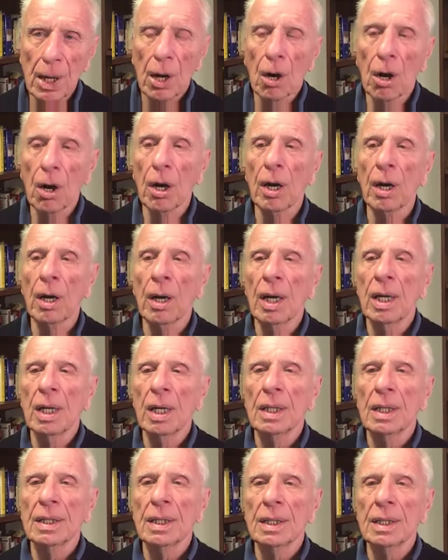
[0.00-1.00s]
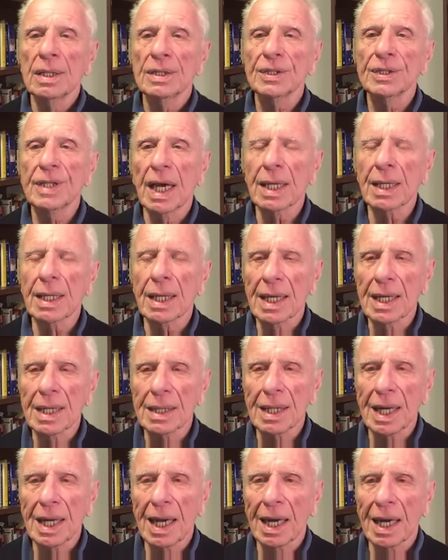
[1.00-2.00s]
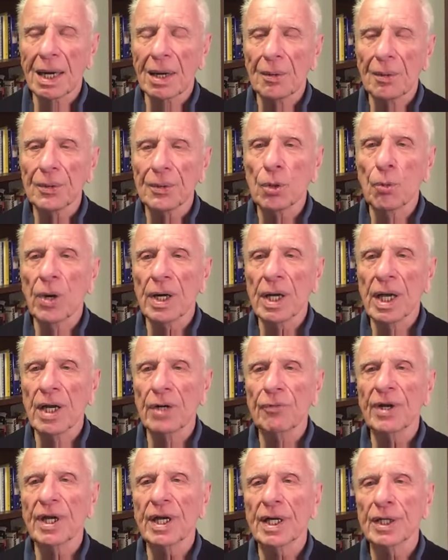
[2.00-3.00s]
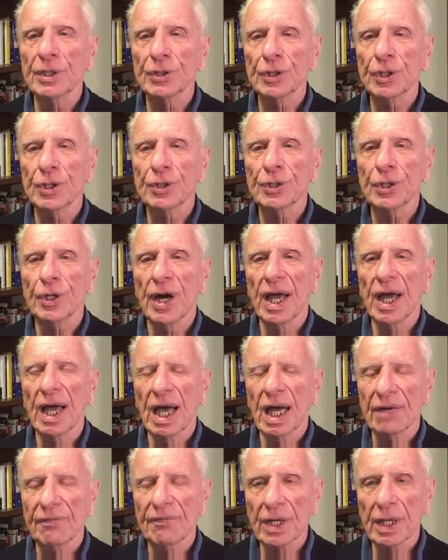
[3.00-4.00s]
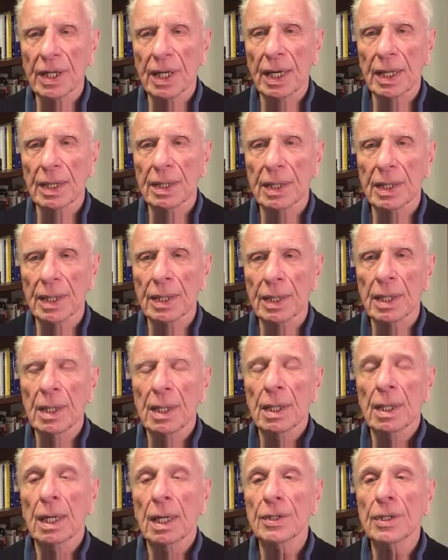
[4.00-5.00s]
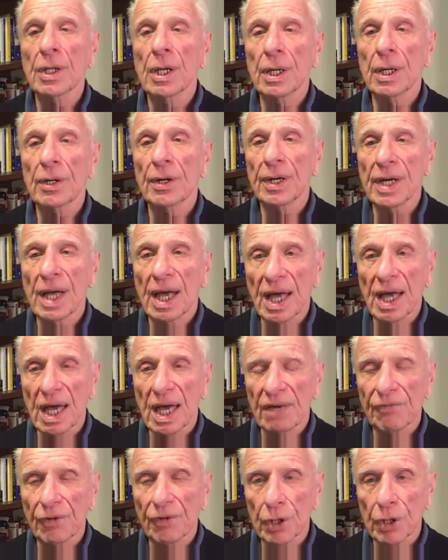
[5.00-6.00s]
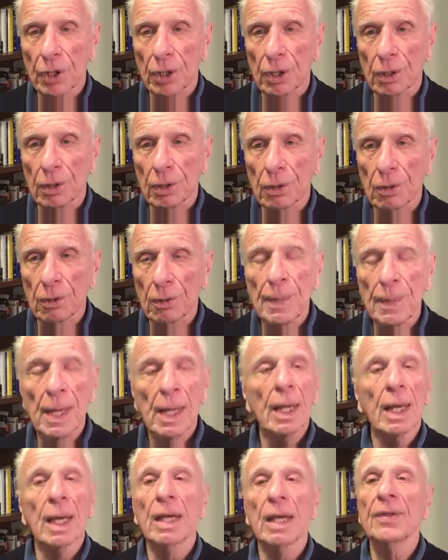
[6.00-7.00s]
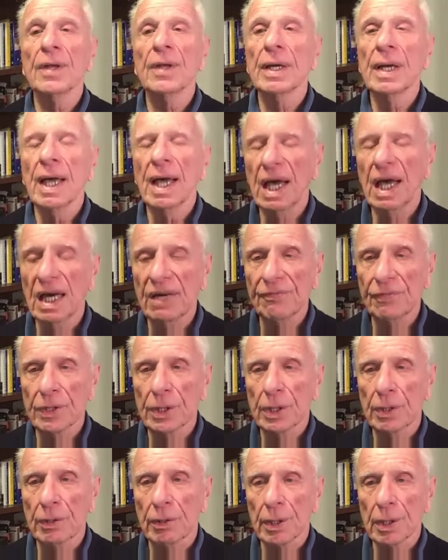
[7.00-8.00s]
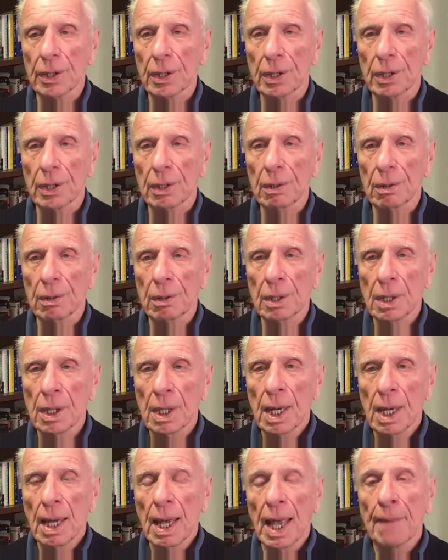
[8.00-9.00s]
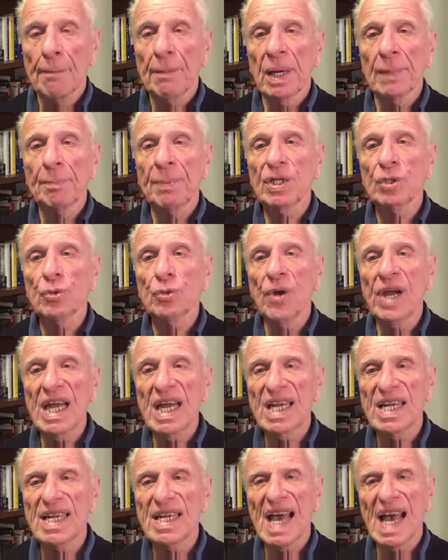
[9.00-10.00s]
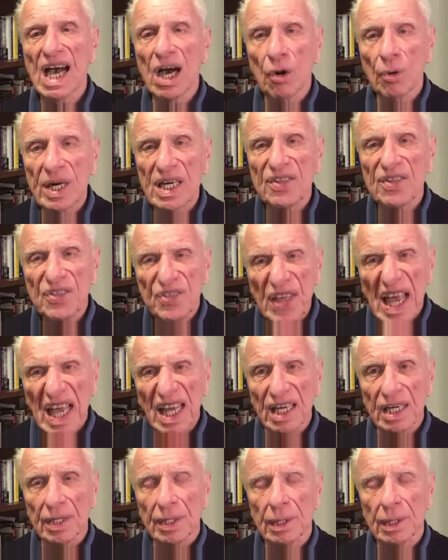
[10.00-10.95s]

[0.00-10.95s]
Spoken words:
are settling down to what Henry Kissinger advocated a year and a half ago, and then half a year ago. But between now and then,